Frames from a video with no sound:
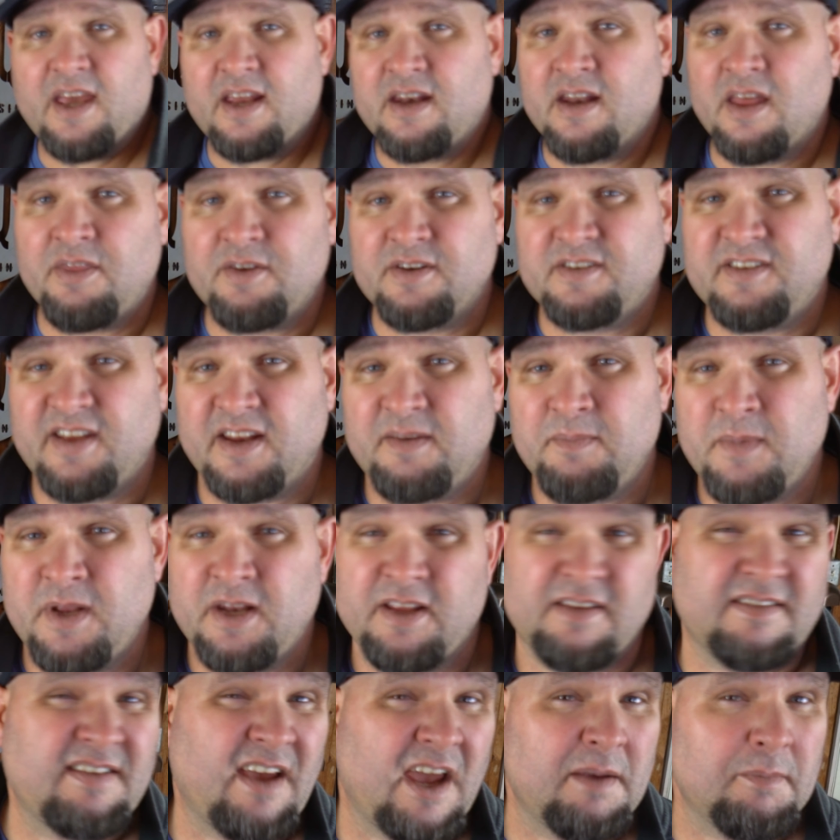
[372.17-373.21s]
another
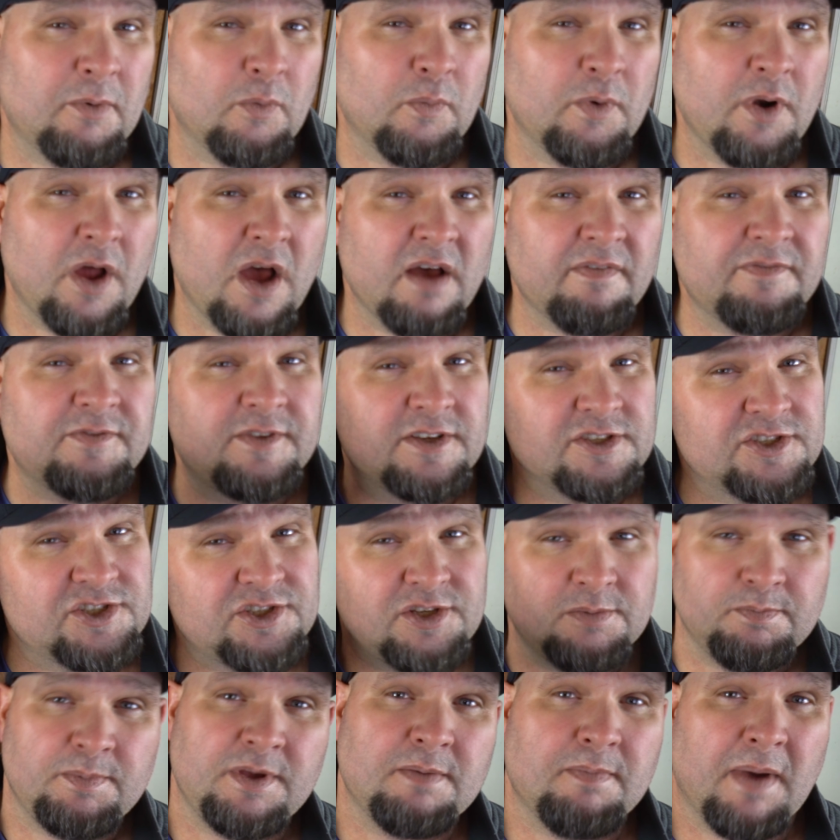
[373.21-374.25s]
10-minute timer went off. This
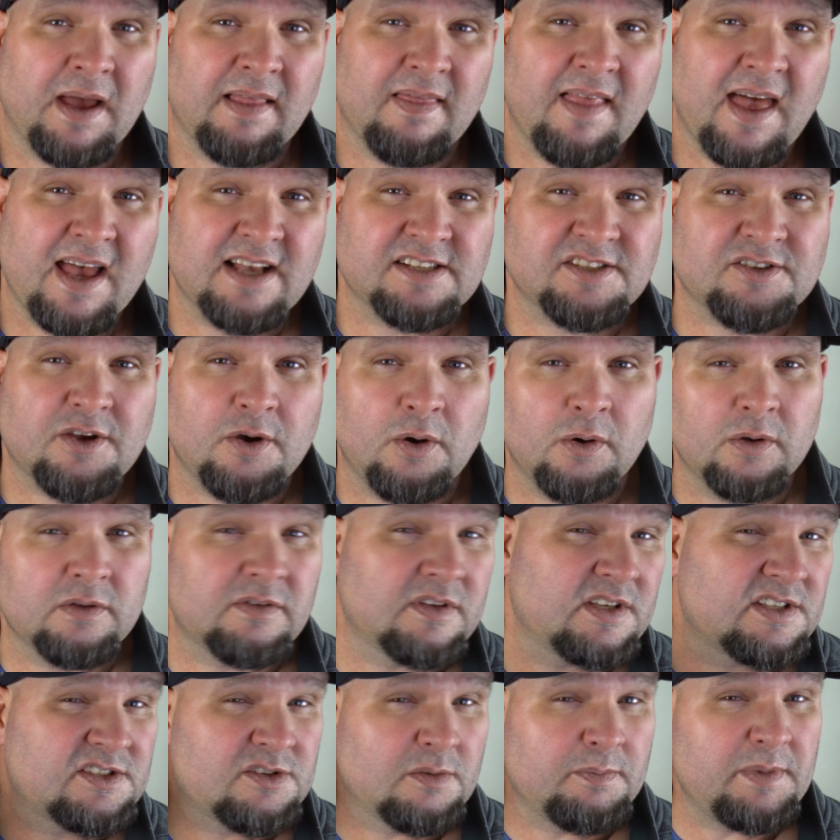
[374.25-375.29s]
should be my last coat.
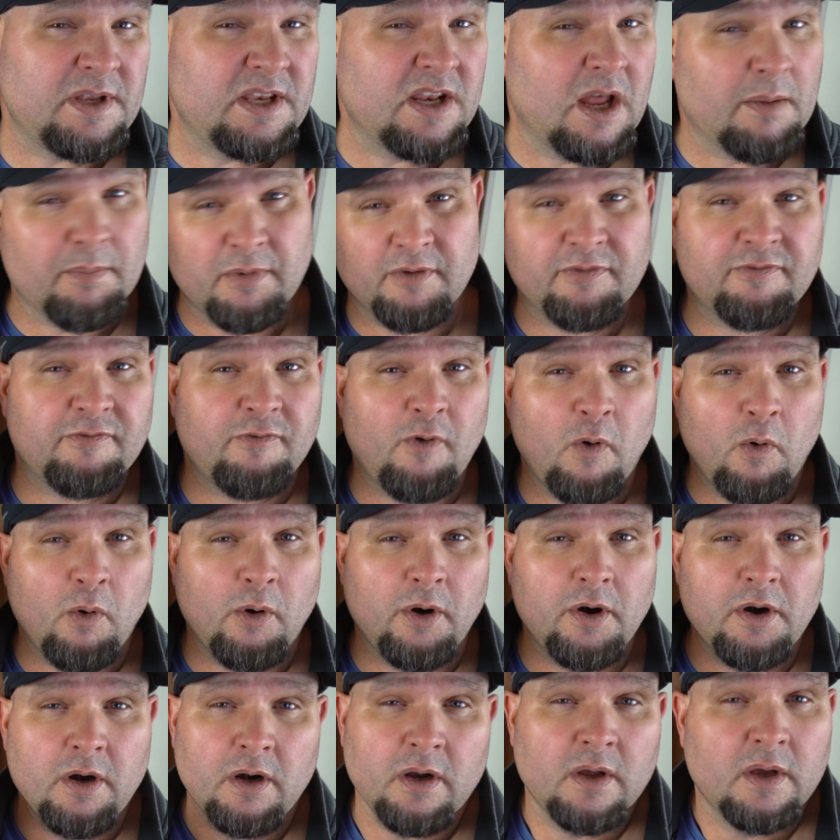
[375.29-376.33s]
This will be number
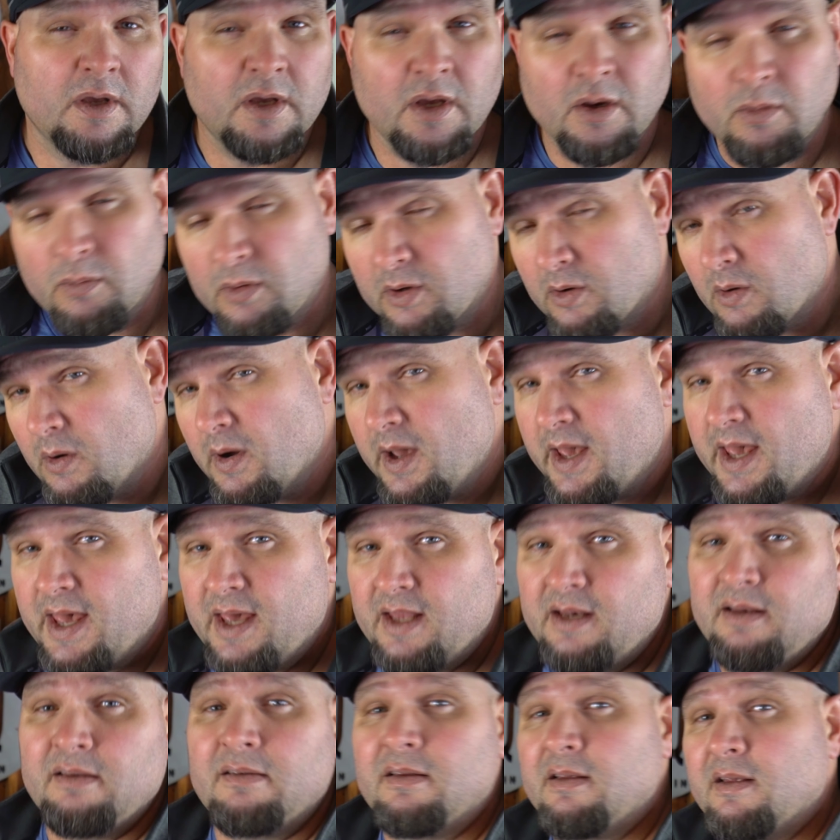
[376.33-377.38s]
4. We'll go
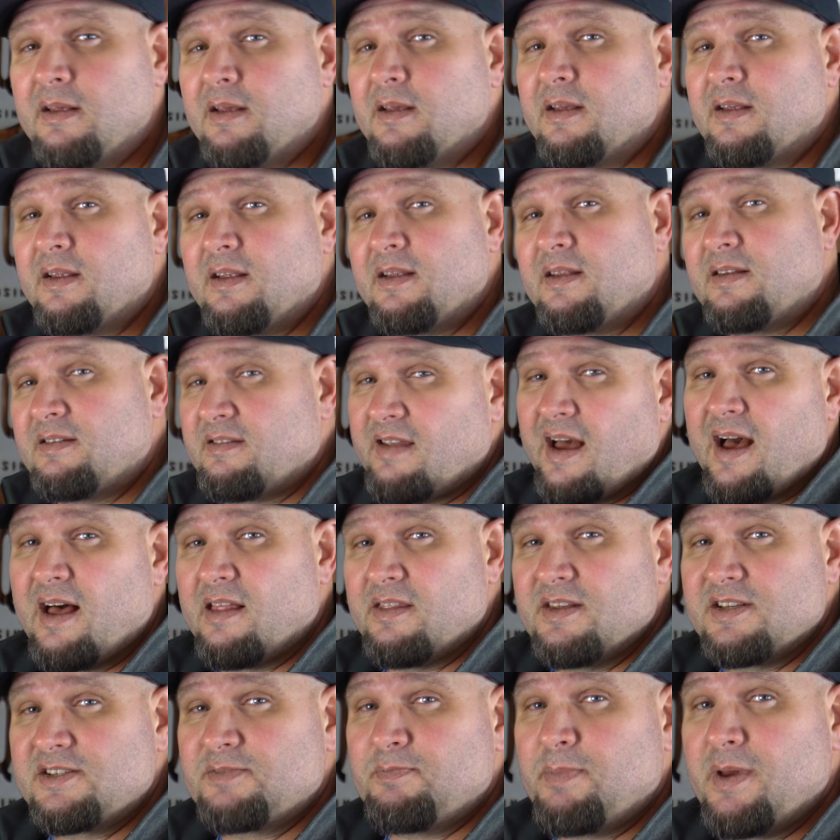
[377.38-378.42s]
ahead, dial
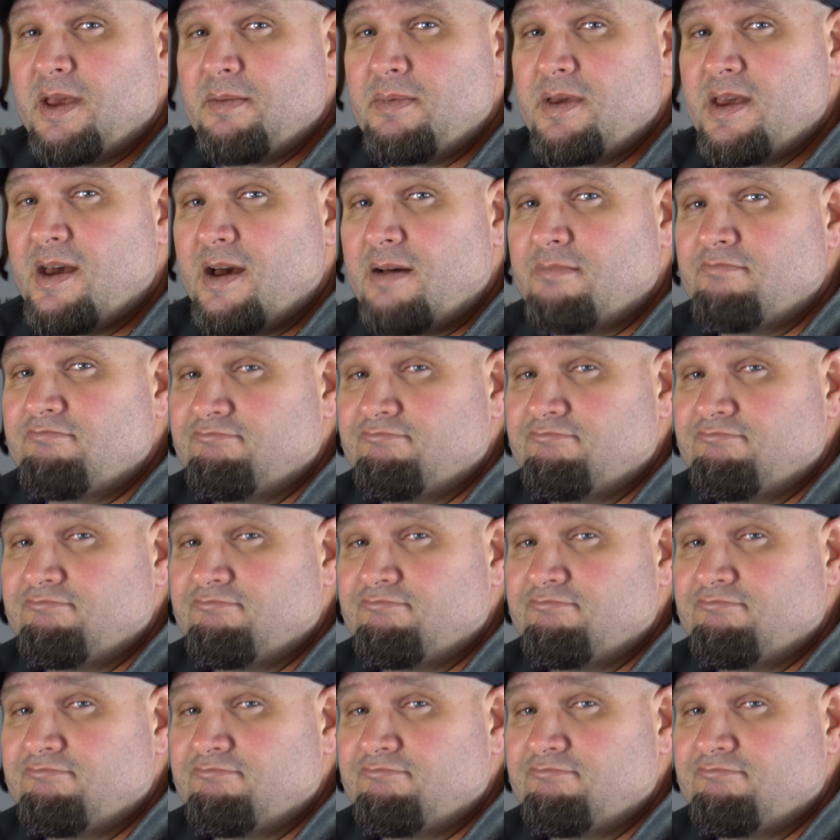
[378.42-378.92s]
this baby up.